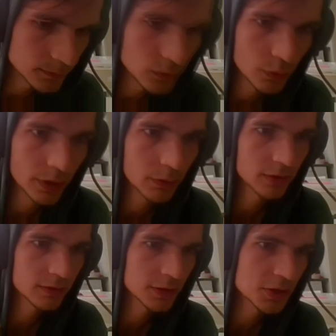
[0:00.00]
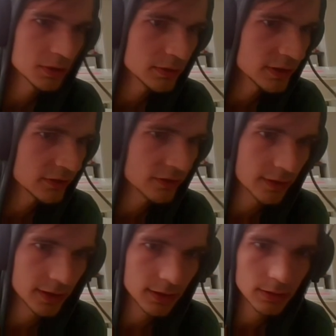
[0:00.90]
What I want to touch on this is
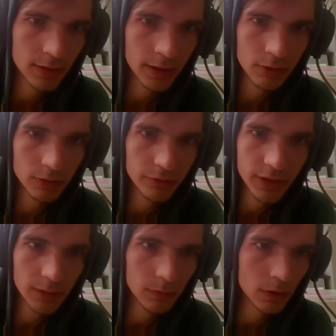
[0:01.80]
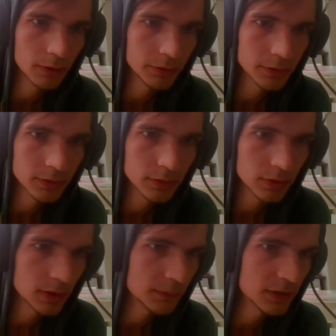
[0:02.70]
like I could have kept
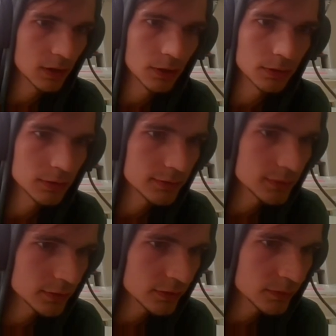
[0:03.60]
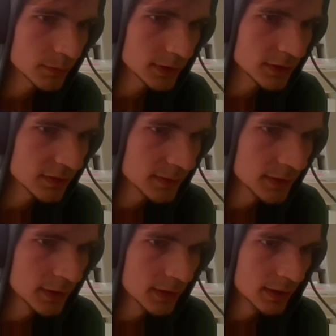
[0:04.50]
it longer, of course, but
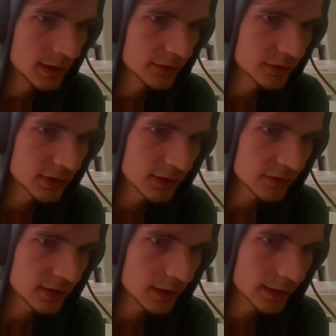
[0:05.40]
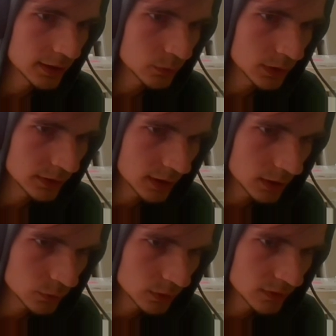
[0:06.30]
as you can see, like it went
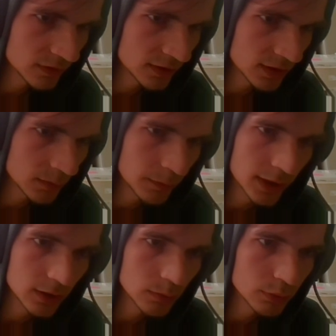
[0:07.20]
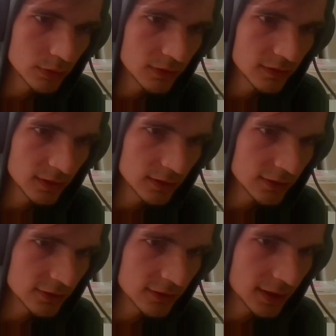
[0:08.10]
downwards and then back upwards, and
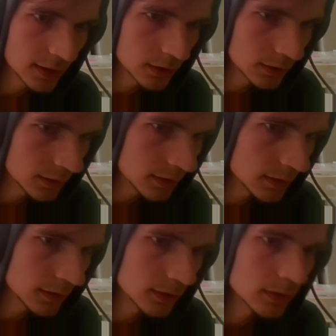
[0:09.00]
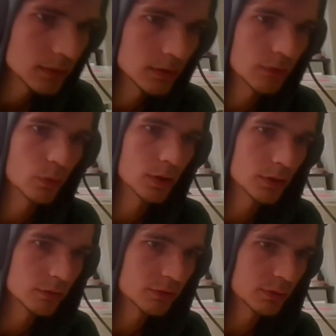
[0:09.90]
this is kind of a
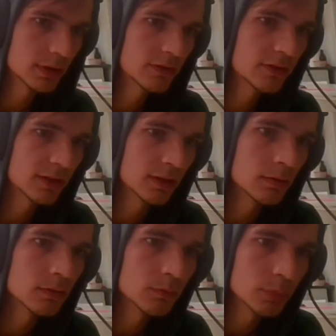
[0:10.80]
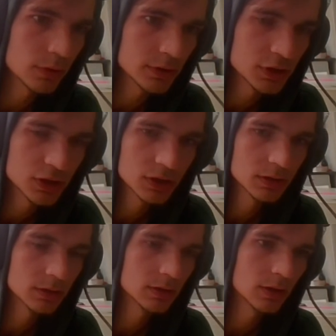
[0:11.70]
well-known trend in bullish
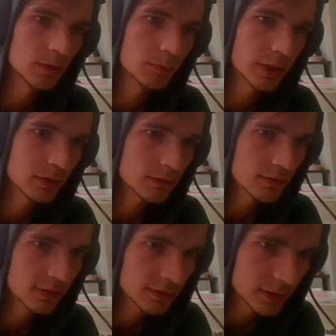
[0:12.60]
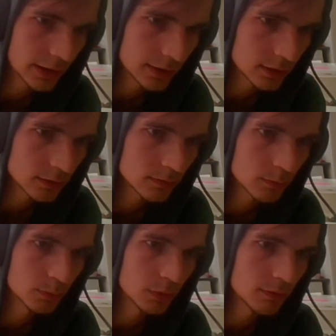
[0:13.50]
patterns, and it's like a
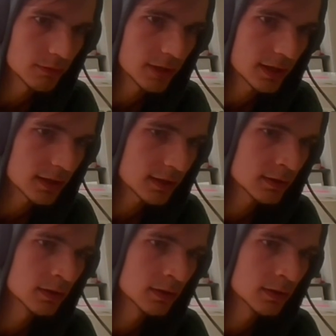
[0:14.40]
bull flag.